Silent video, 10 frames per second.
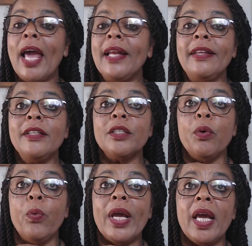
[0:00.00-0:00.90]
and
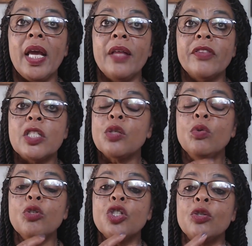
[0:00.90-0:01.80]
where the
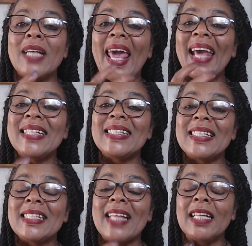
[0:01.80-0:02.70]
schools could
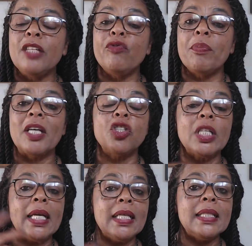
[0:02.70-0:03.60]
access that information
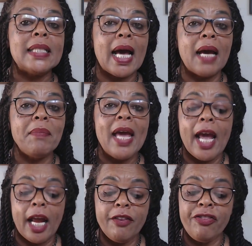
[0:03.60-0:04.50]
anytime.
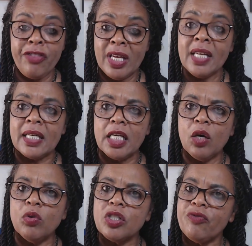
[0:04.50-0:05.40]
And thirdly,
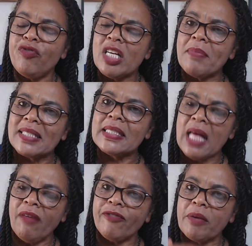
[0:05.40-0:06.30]
also free
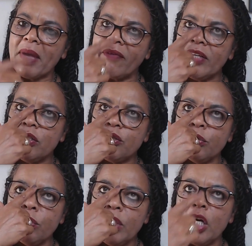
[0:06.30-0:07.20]
myself from having
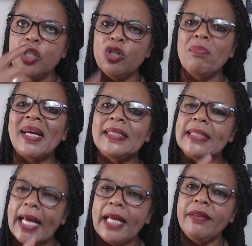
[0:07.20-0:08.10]
to do
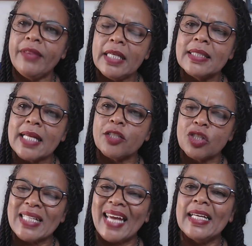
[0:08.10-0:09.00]
mundane things like
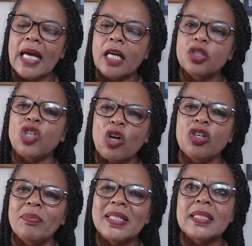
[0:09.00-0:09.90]
just handing out
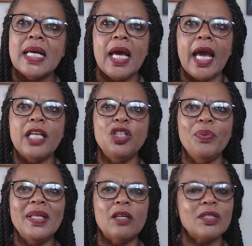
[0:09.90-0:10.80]
documents and
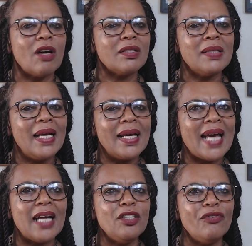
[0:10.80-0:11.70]
doing those
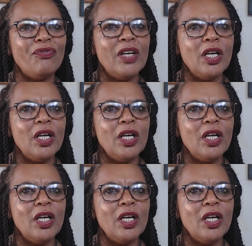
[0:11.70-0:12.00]
kind of,